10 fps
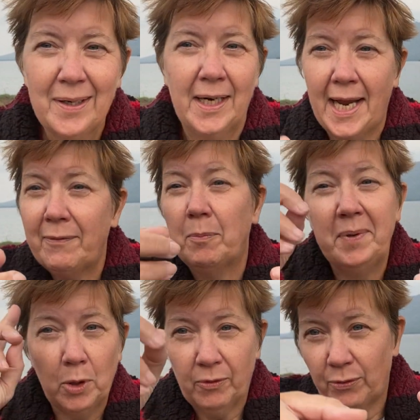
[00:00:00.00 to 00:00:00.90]
Have a
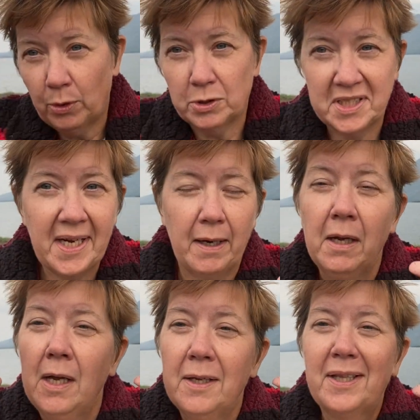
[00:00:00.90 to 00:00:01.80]
beer first, yeah.
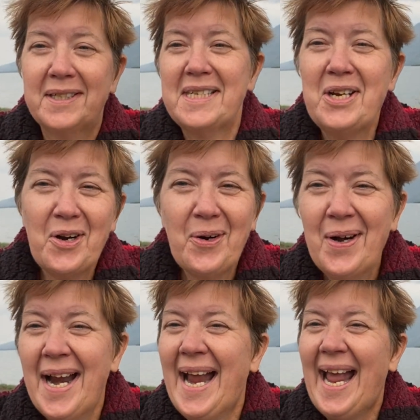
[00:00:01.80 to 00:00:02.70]
The deer
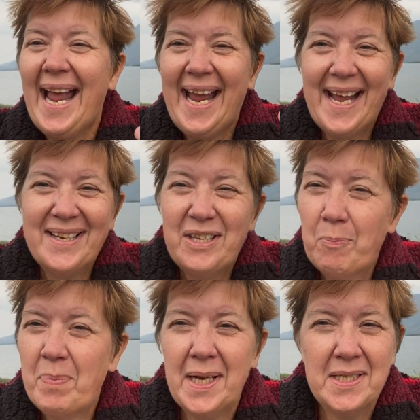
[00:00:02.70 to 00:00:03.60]
and the
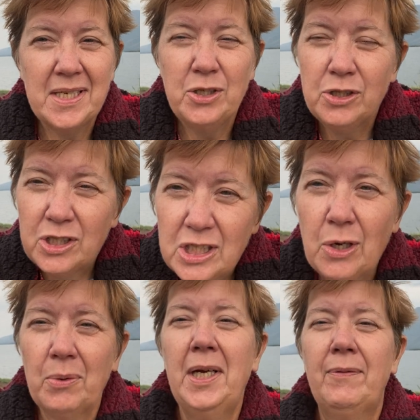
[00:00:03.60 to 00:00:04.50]
bison. You
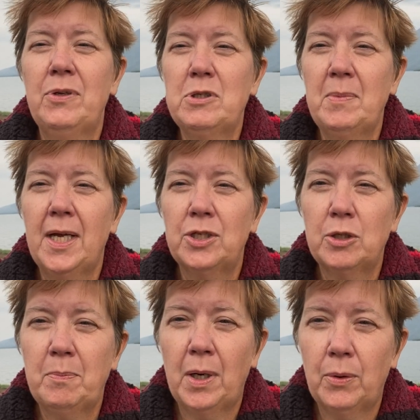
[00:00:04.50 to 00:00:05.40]
don't have those
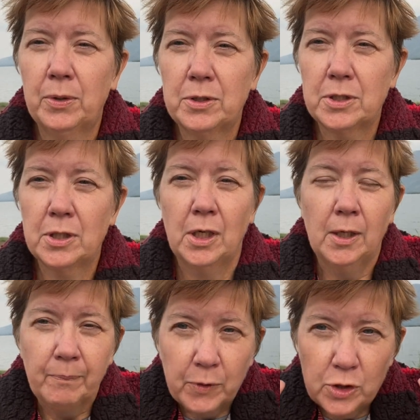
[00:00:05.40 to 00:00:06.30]
magic powers.
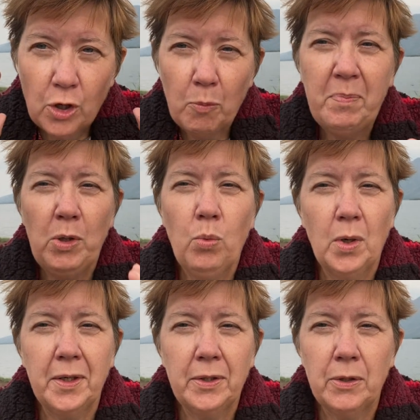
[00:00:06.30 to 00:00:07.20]
Don't be
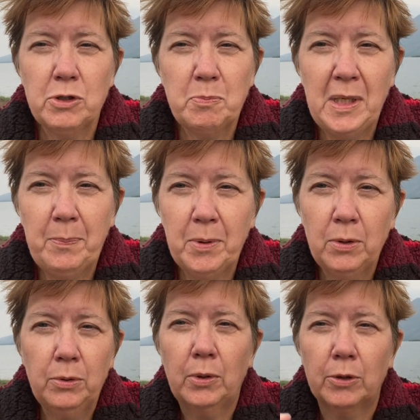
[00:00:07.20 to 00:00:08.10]
one of those people
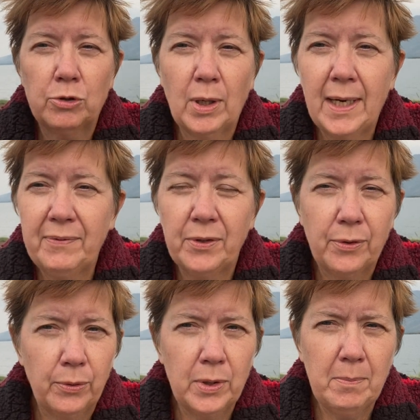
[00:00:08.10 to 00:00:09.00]
who are driving
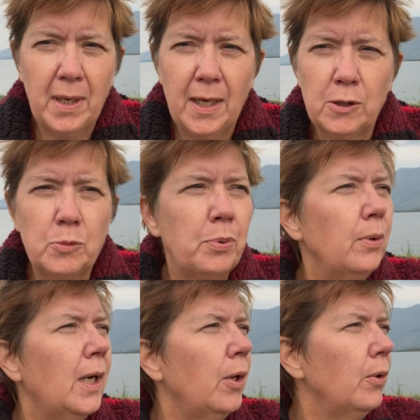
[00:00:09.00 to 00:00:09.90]
30 miles
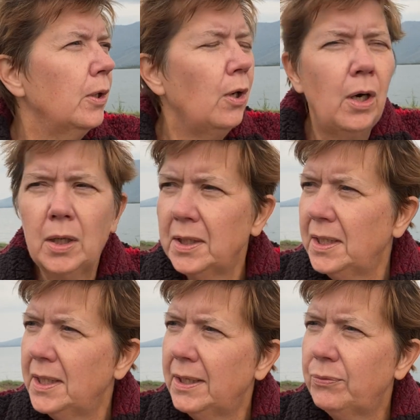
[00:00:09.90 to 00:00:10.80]
per hour, gawking
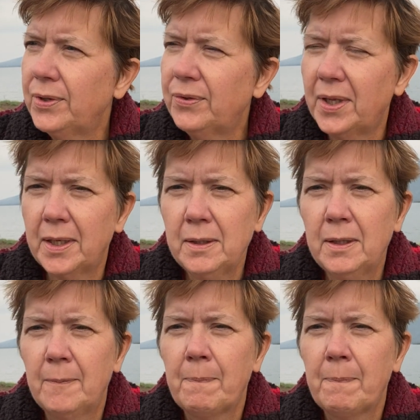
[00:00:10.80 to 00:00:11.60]
at everything,